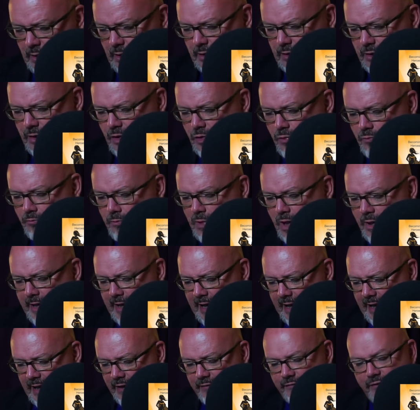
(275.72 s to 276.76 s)
You might
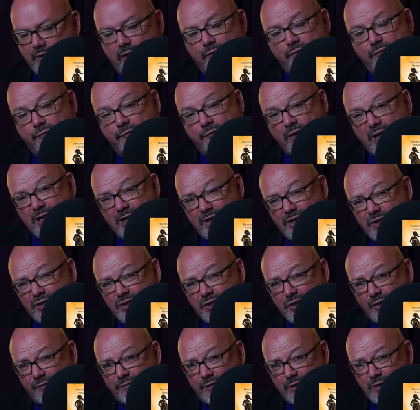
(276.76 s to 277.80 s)
have a
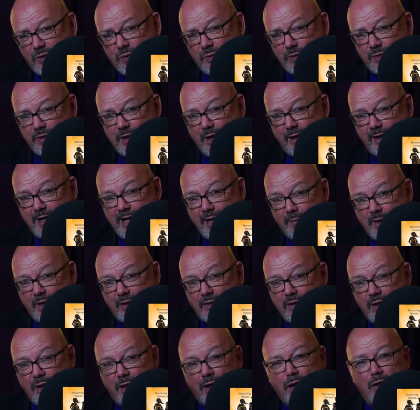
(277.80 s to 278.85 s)
philosophical dilemma,
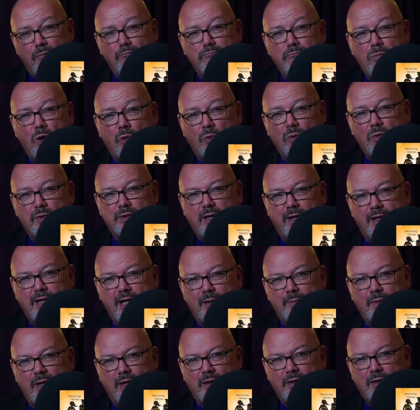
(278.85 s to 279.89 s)
a moral
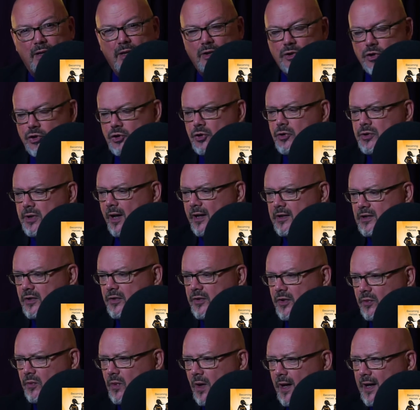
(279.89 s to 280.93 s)
dilemma. Should I do
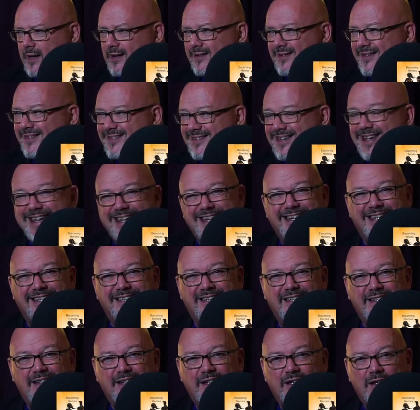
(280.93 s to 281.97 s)
the right
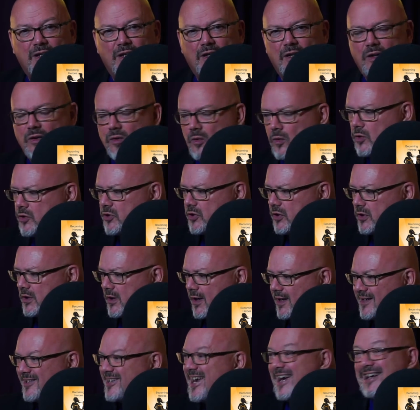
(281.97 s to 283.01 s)
thing, or should
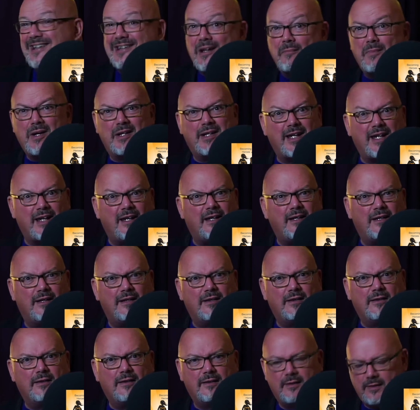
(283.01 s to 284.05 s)
I take the money?
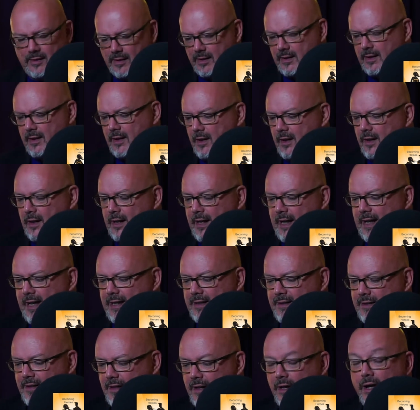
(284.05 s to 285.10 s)

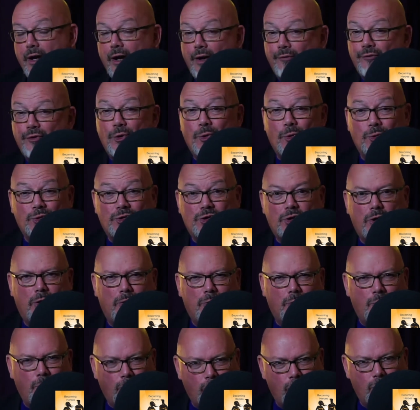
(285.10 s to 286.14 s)
And of course,
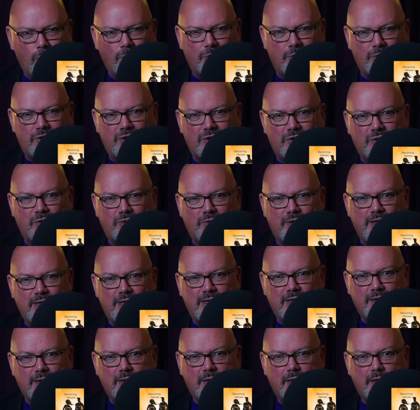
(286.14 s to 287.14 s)
all good stories